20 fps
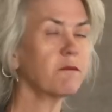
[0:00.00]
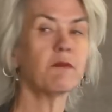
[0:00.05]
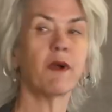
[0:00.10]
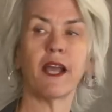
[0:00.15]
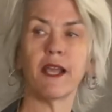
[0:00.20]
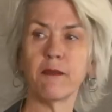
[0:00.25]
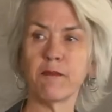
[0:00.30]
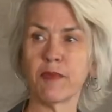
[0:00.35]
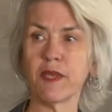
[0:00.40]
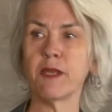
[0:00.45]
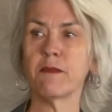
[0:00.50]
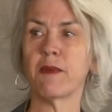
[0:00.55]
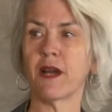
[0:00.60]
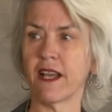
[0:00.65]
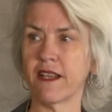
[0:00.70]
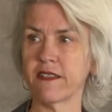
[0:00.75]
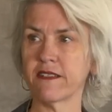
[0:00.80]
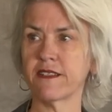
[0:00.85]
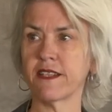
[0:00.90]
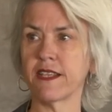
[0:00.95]
might be
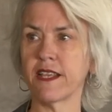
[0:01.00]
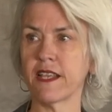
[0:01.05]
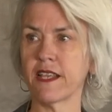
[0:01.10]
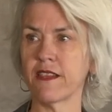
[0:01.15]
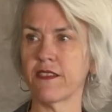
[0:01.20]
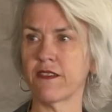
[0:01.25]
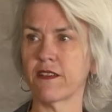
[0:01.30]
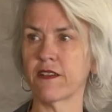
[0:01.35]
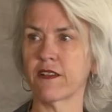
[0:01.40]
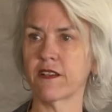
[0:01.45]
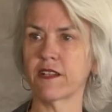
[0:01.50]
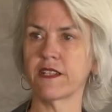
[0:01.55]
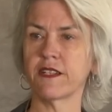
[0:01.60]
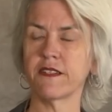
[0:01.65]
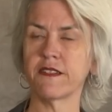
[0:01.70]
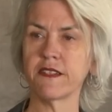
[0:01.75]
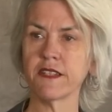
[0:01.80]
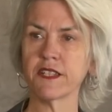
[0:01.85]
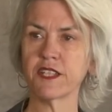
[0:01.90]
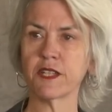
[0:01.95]
biasing their
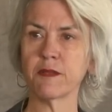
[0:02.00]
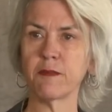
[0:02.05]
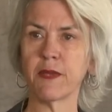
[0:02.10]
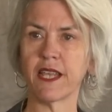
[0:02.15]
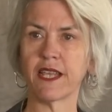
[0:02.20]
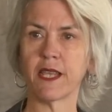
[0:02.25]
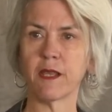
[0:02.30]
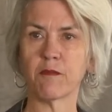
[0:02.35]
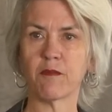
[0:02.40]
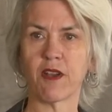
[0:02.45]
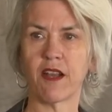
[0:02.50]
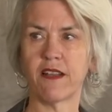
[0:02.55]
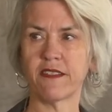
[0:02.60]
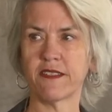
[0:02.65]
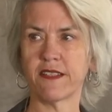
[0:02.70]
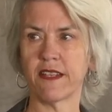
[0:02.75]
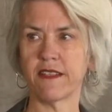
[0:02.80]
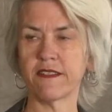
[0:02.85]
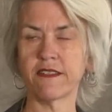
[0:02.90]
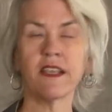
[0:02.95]
decision-making
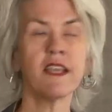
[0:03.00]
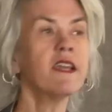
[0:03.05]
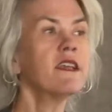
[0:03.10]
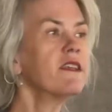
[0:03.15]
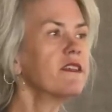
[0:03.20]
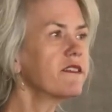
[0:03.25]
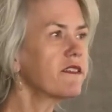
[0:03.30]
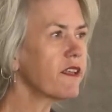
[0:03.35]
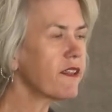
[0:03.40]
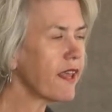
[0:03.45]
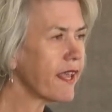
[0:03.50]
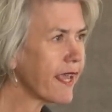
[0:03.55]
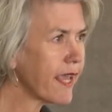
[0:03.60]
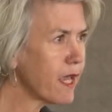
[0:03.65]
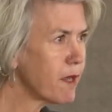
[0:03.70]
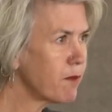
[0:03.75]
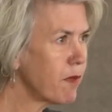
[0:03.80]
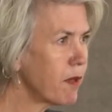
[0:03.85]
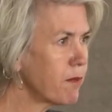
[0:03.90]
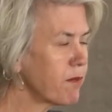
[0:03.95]
process. So they
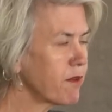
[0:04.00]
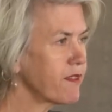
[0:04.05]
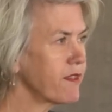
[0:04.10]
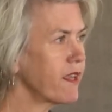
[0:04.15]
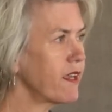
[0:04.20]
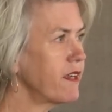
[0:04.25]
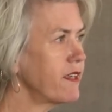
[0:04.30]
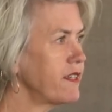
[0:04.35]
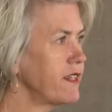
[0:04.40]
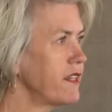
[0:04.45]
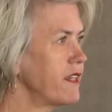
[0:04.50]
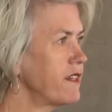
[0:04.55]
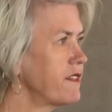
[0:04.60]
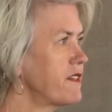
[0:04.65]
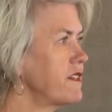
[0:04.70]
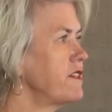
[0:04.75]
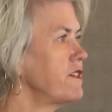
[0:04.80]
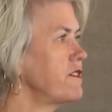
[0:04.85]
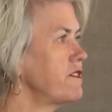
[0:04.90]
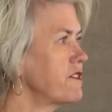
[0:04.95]
came up with the idea
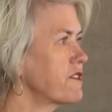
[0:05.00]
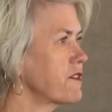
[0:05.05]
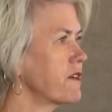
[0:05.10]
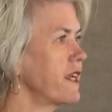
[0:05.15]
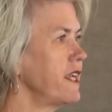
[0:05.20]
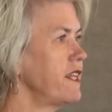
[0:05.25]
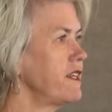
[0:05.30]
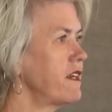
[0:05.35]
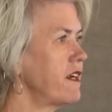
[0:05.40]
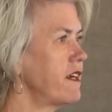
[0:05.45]
to do screened